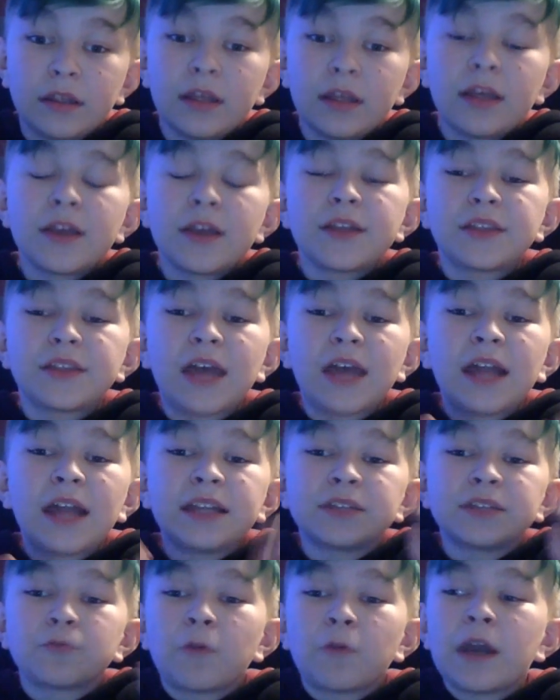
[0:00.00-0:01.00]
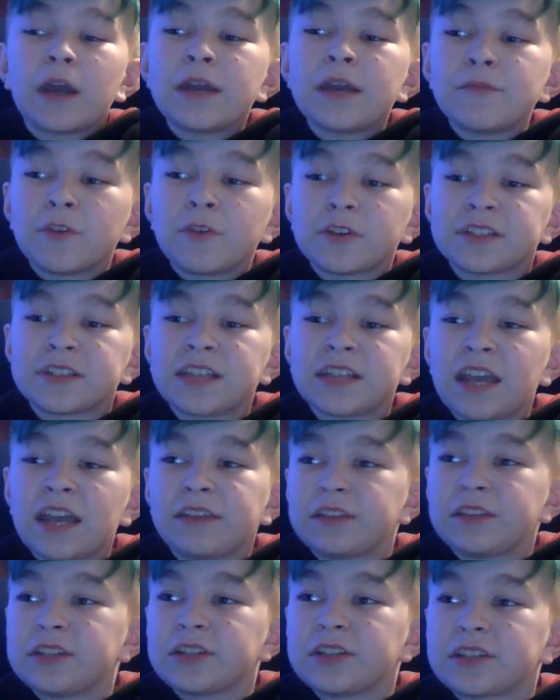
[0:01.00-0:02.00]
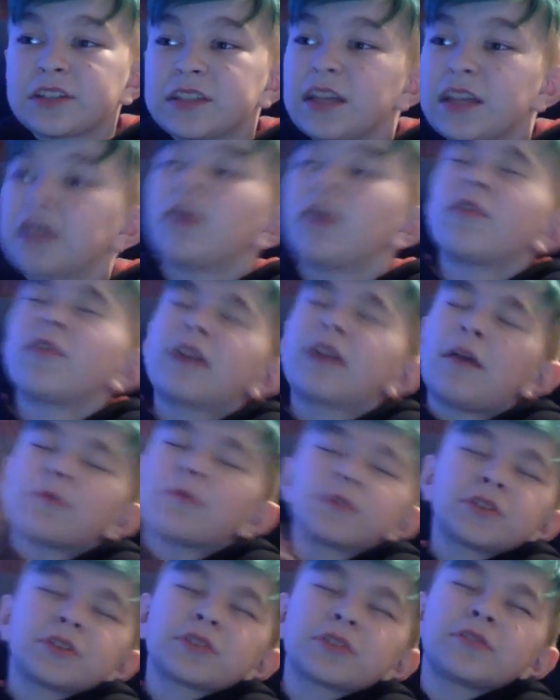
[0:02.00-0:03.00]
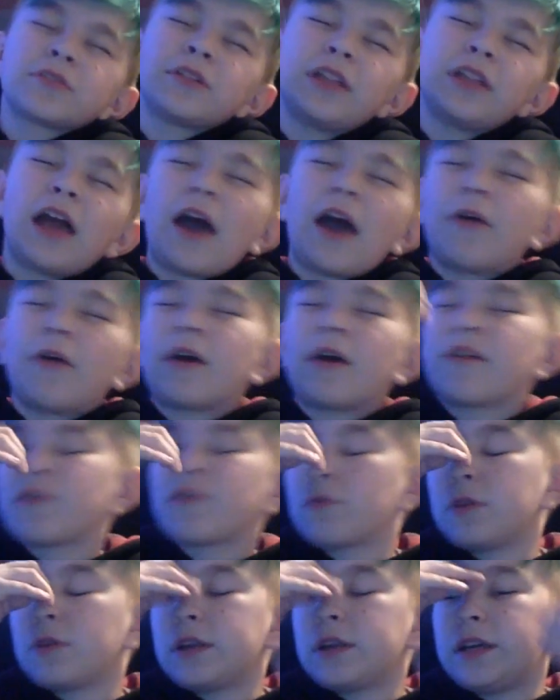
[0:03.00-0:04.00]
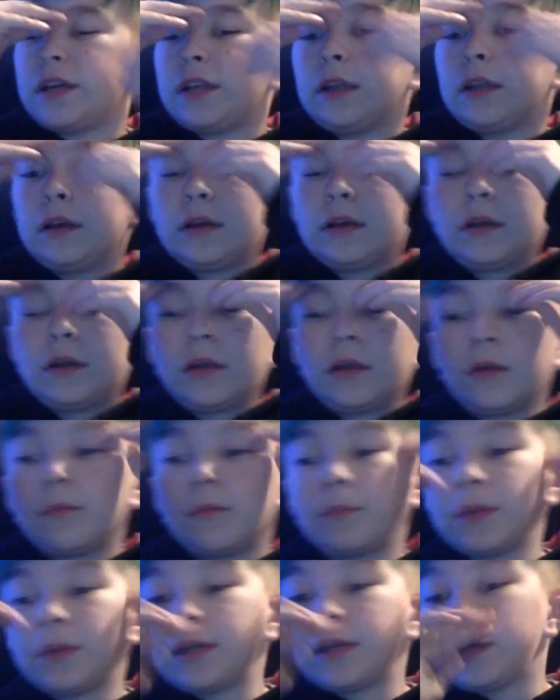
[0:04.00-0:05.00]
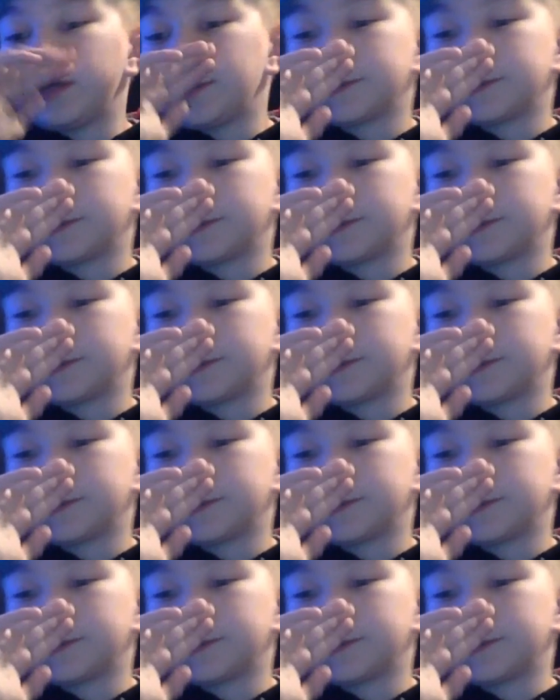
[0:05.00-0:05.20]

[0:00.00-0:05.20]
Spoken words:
That is way more safe than just saying, okay, we're just going to allow everyone in. Because,